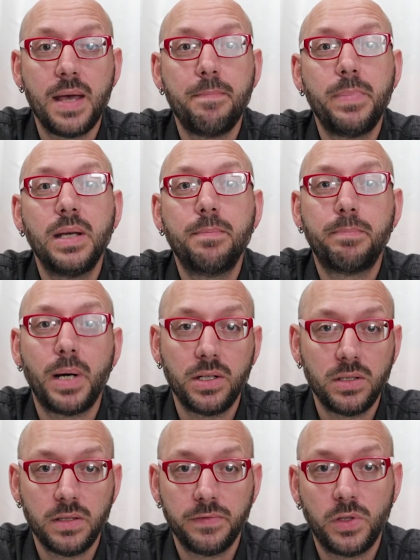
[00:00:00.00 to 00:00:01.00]
that big
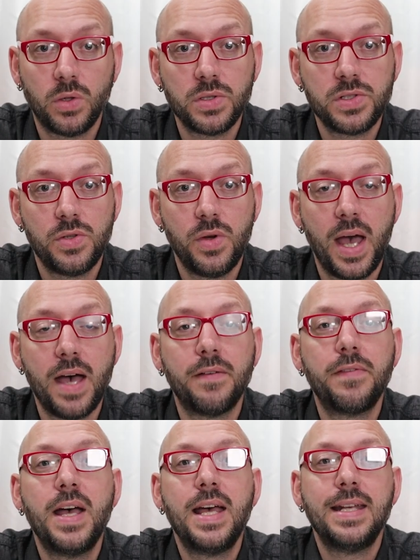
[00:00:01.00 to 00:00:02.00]
bundle of goals you
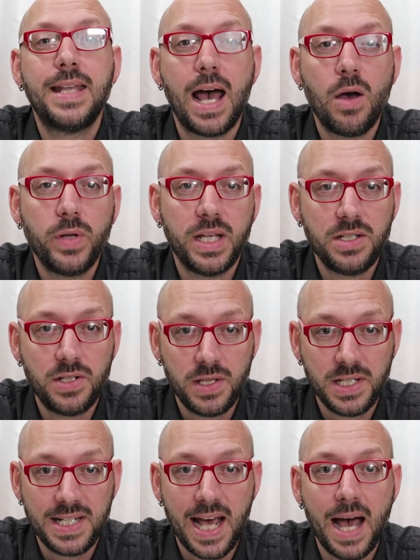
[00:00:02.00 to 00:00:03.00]
have down into
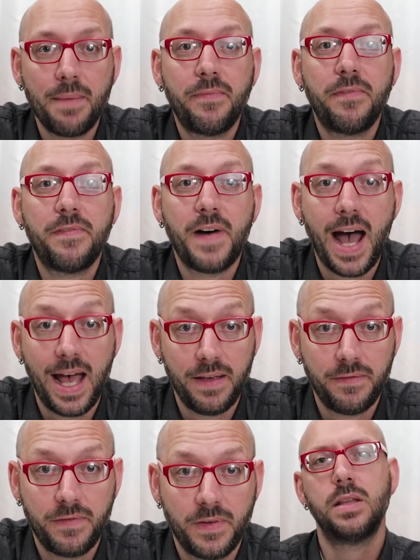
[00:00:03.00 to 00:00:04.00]
the top five.
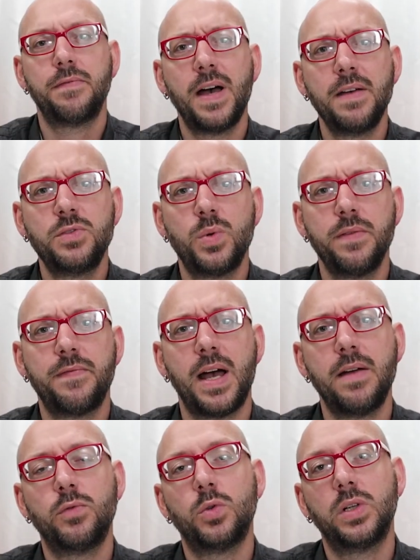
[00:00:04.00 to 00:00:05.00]
The five
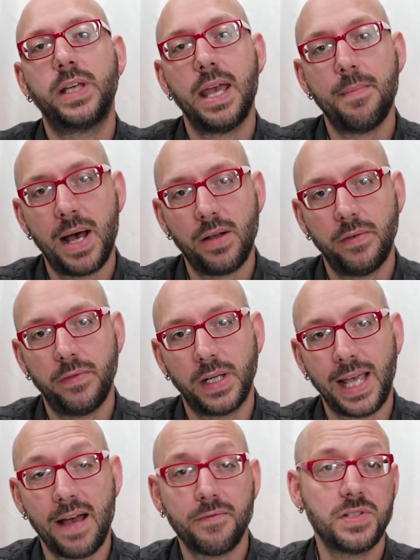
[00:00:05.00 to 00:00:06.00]
twenty-five rule came out of a
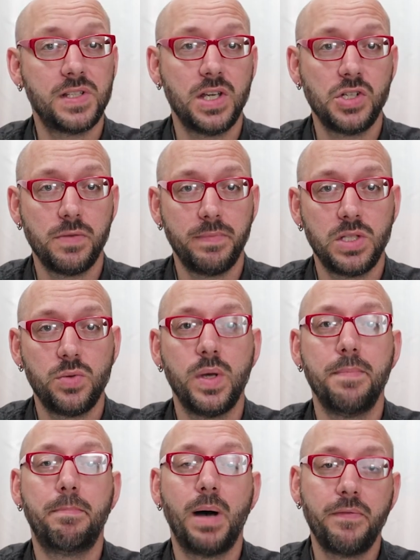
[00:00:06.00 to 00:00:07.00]
conversation
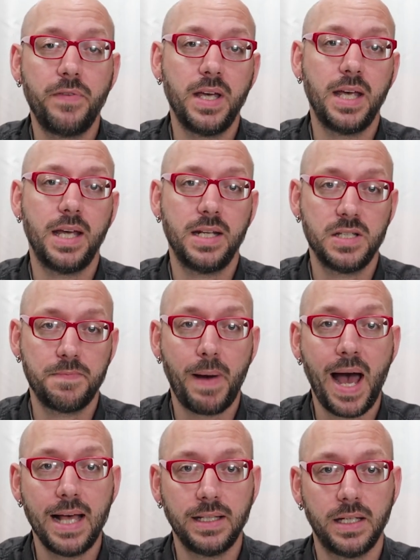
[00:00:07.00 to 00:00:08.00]
between Buffett and his
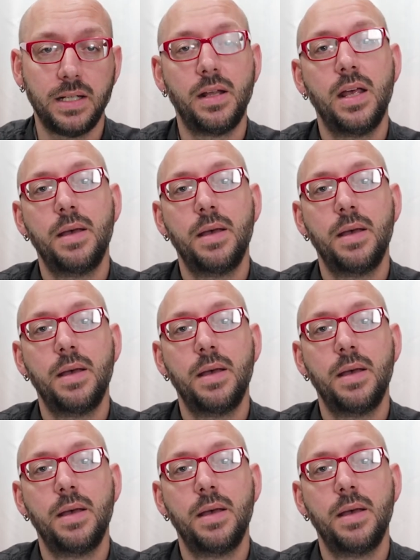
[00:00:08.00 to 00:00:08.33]
pilot,